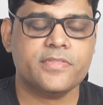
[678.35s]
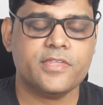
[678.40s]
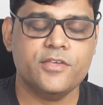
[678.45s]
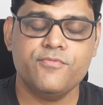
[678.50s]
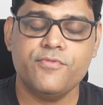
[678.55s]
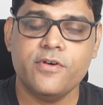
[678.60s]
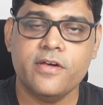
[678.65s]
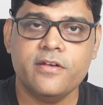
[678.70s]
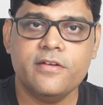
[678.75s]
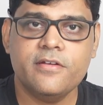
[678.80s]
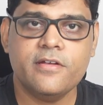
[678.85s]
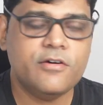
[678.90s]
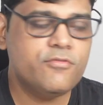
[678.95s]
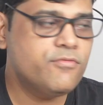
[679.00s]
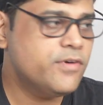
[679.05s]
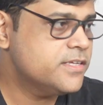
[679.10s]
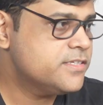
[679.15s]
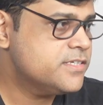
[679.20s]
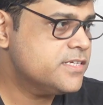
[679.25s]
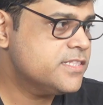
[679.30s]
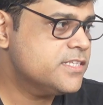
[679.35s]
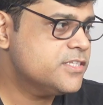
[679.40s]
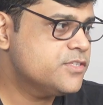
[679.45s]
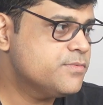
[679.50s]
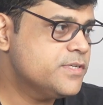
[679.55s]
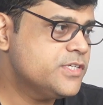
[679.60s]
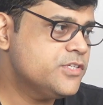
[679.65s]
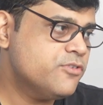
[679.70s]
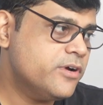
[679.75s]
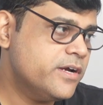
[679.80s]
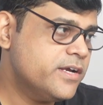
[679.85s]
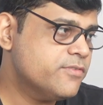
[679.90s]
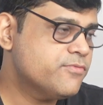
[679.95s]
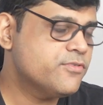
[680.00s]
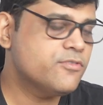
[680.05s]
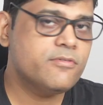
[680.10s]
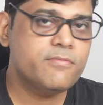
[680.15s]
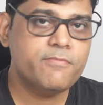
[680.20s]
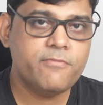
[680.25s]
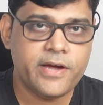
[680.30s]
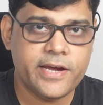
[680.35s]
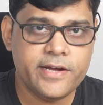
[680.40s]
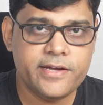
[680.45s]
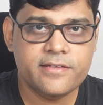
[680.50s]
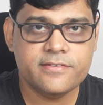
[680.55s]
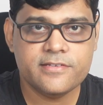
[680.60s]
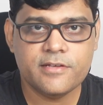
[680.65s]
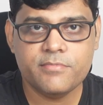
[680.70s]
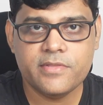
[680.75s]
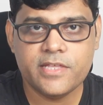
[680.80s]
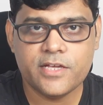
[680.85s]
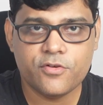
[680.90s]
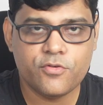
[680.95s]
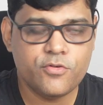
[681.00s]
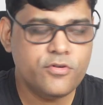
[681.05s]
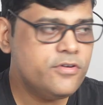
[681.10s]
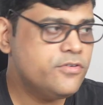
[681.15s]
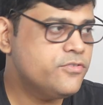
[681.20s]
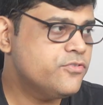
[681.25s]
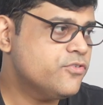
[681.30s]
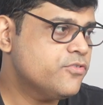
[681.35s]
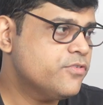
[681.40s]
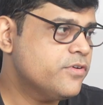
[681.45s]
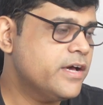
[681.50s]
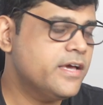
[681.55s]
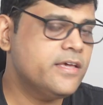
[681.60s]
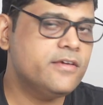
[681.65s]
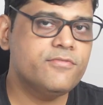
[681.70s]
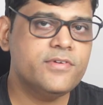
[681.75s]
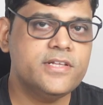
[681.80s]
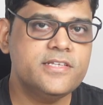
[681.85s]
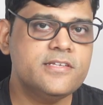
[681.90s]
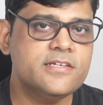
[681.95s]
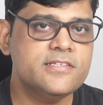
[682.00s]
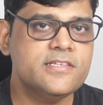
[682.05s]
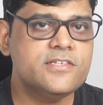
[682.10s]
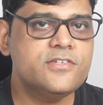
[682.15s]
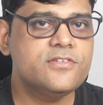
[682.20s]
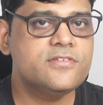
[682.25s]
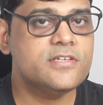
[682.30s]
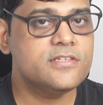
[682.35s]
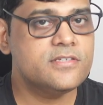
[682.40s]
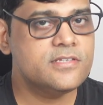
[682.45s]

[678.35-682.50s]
If you are watching this video and if you're finding something good, so I will suggest